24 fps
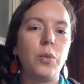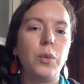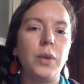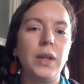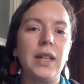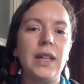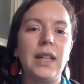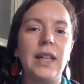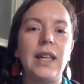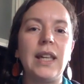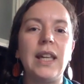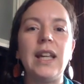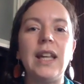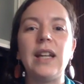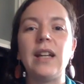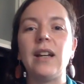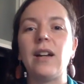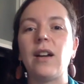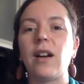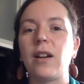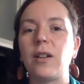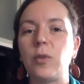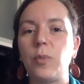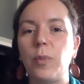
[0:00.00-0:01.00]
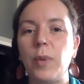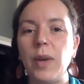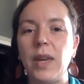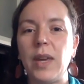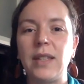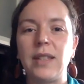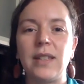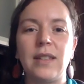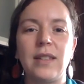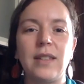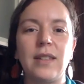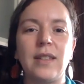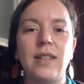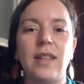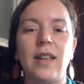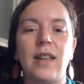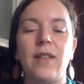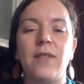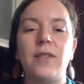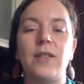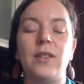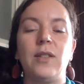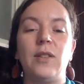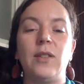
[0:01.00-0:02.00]
we heated our spaces and
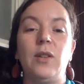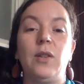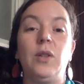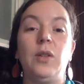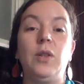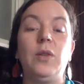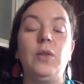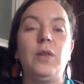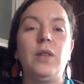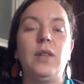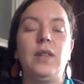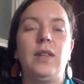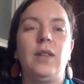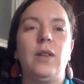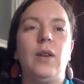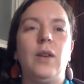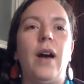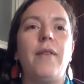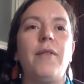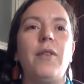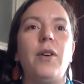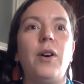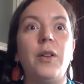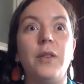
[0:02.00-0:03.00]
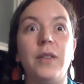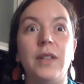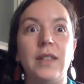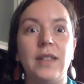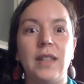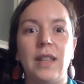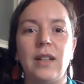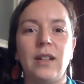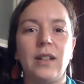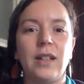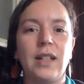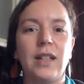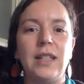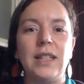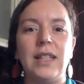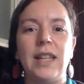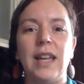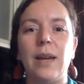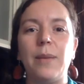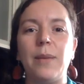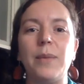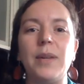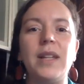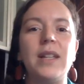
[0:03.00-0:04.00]
stuff. And so you have all these other
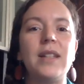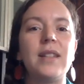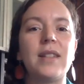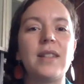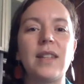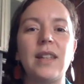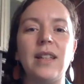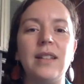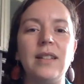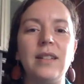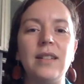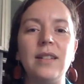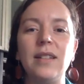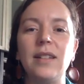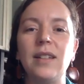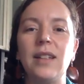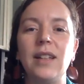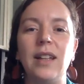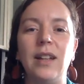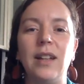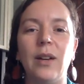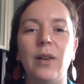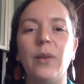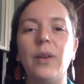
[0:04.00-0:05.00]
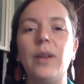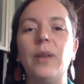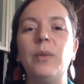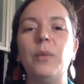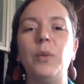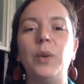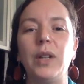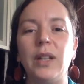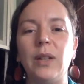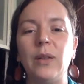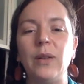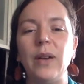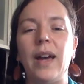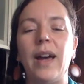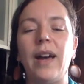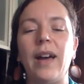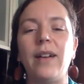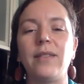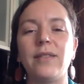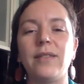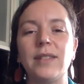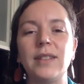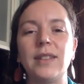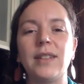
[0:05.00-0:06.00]
contaminants in, what you
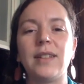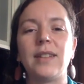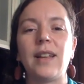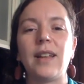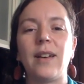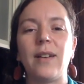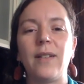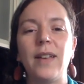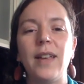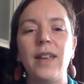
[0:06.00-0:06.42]
have. And so,